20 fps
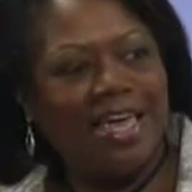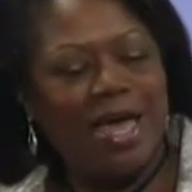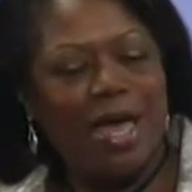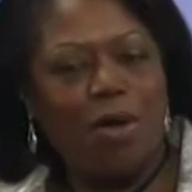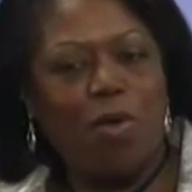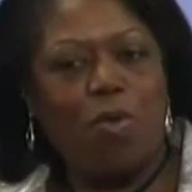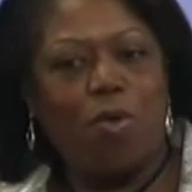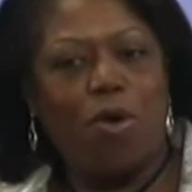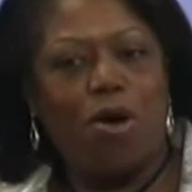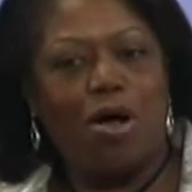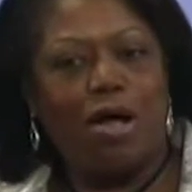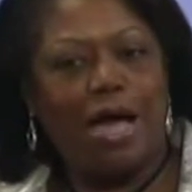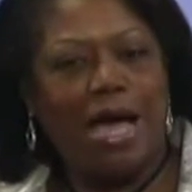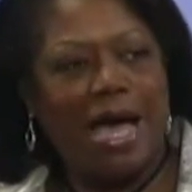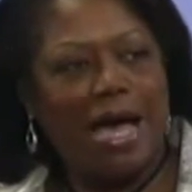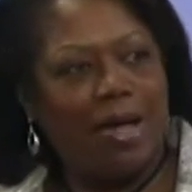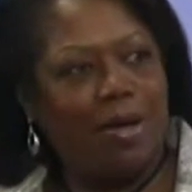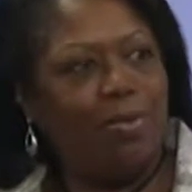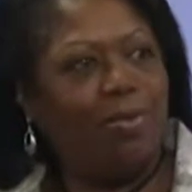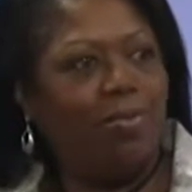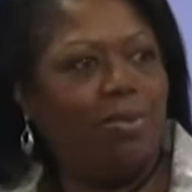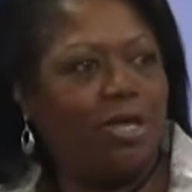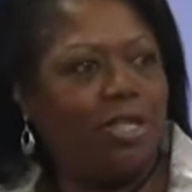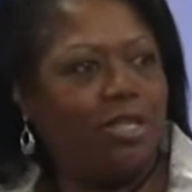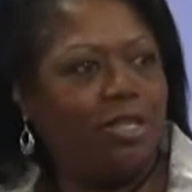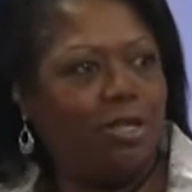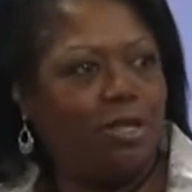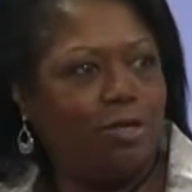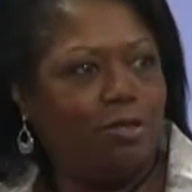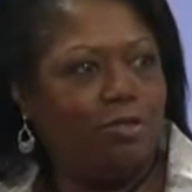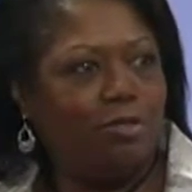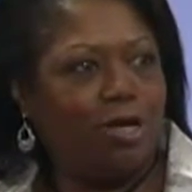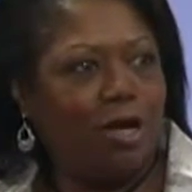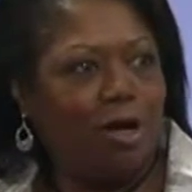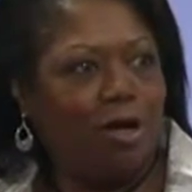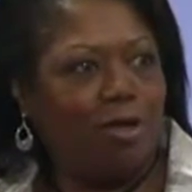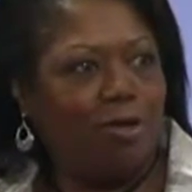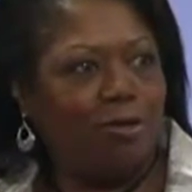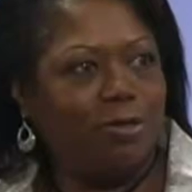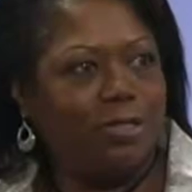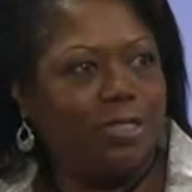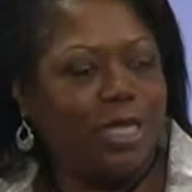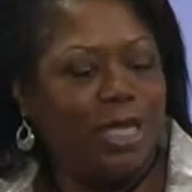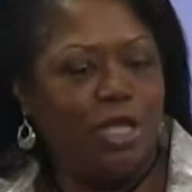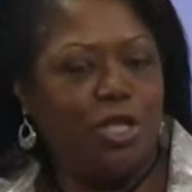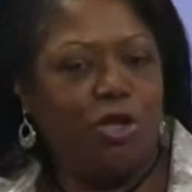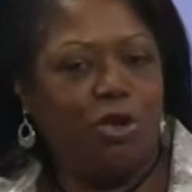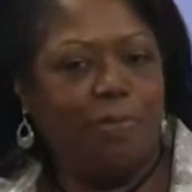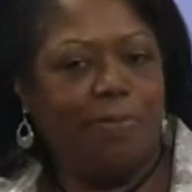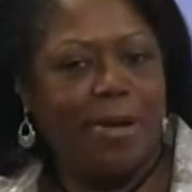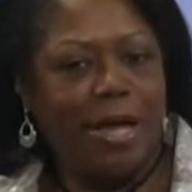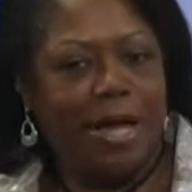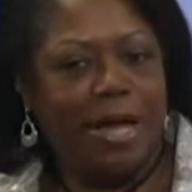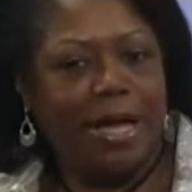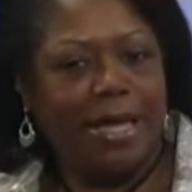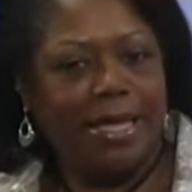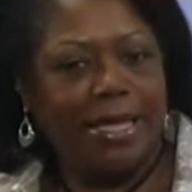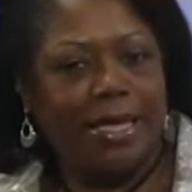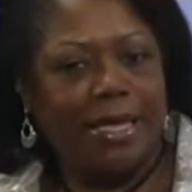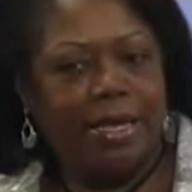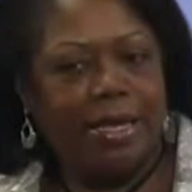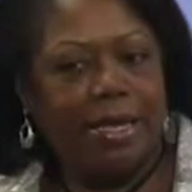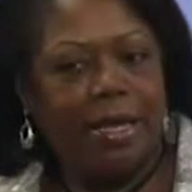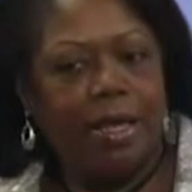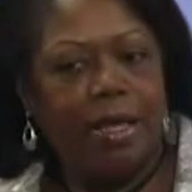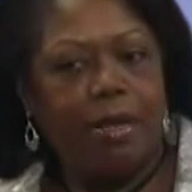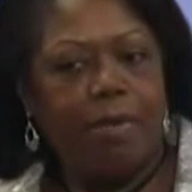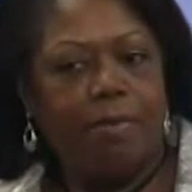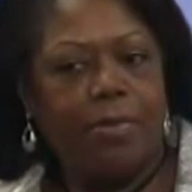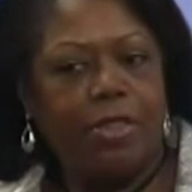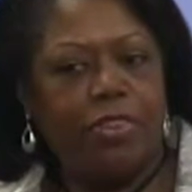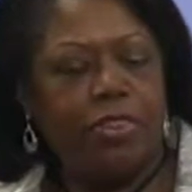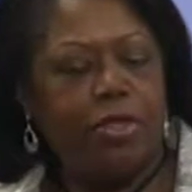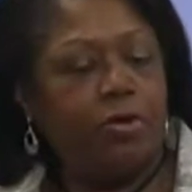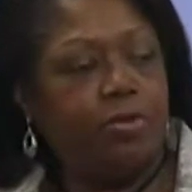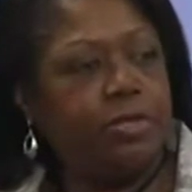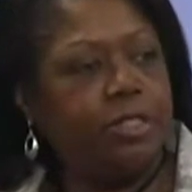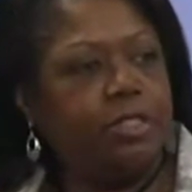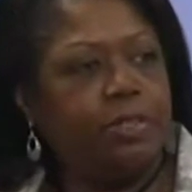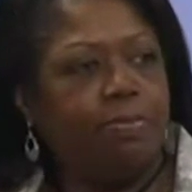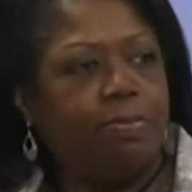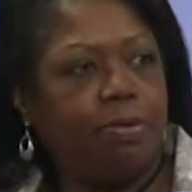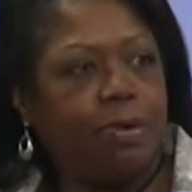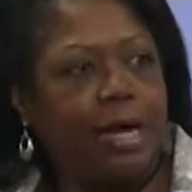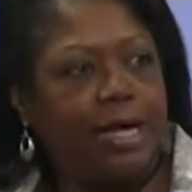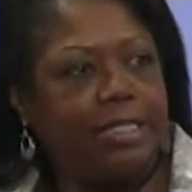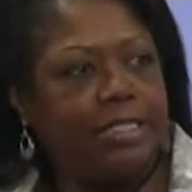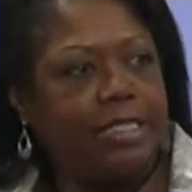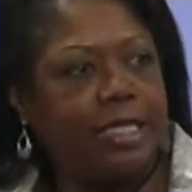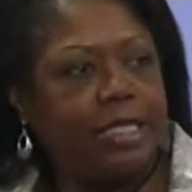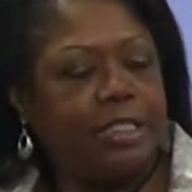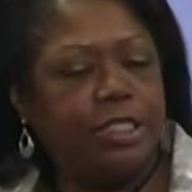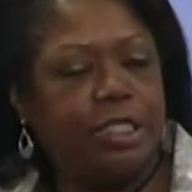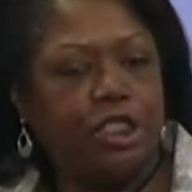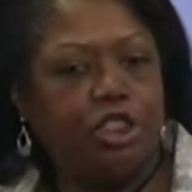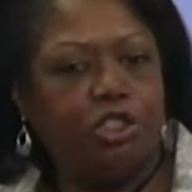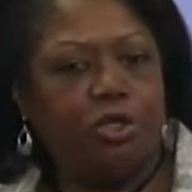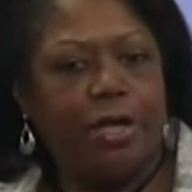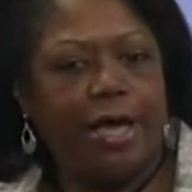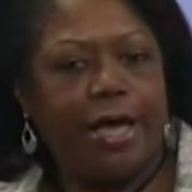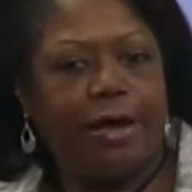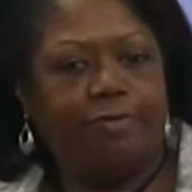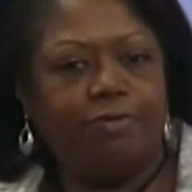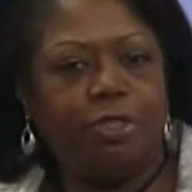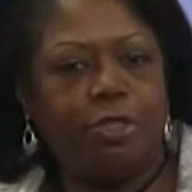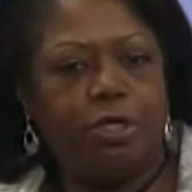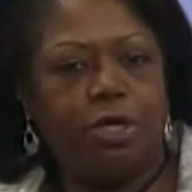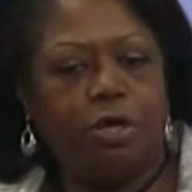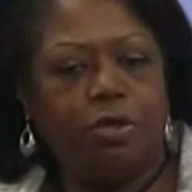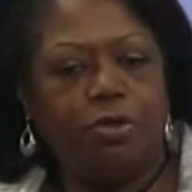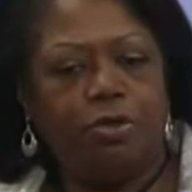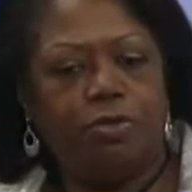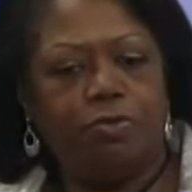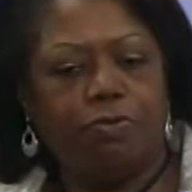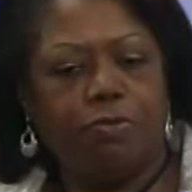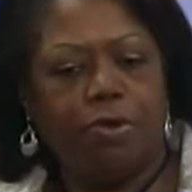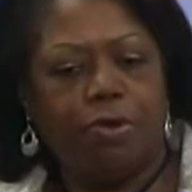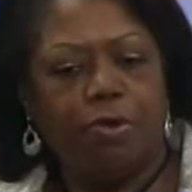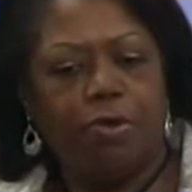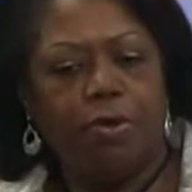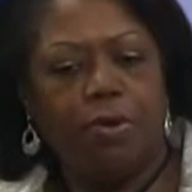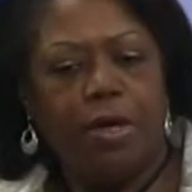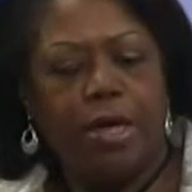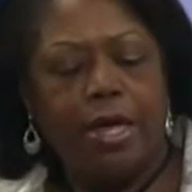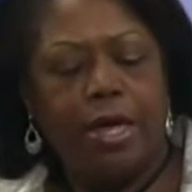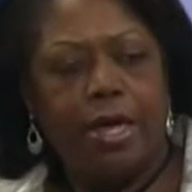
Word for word: and walk out with loan dollars in your pocket, but there is a process that you have to go through.